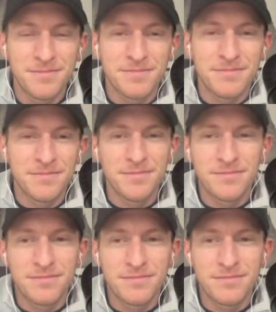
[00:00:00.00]

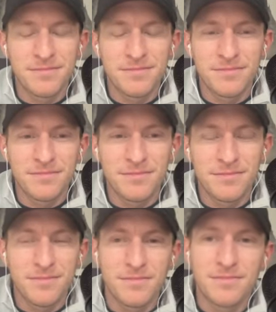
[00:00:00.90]

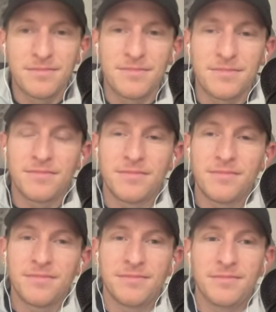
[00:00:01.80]

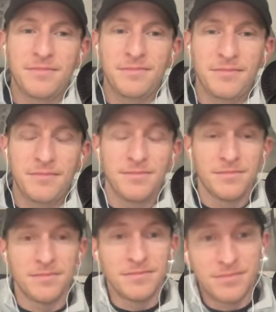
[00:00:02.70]

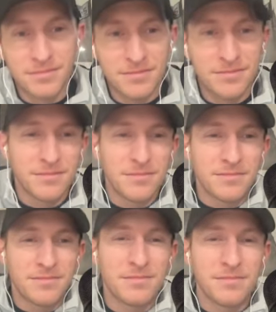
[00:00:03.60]

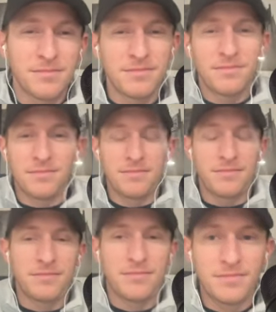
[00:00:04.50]

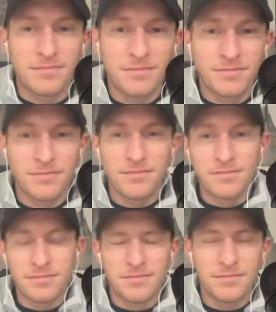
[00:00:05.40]

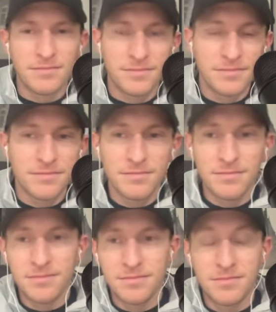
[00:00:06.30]

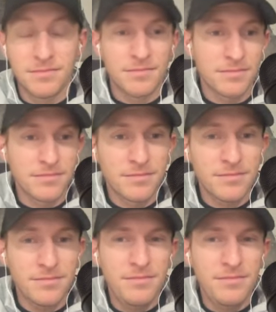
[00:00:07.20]
No words are spoken by the person on screen.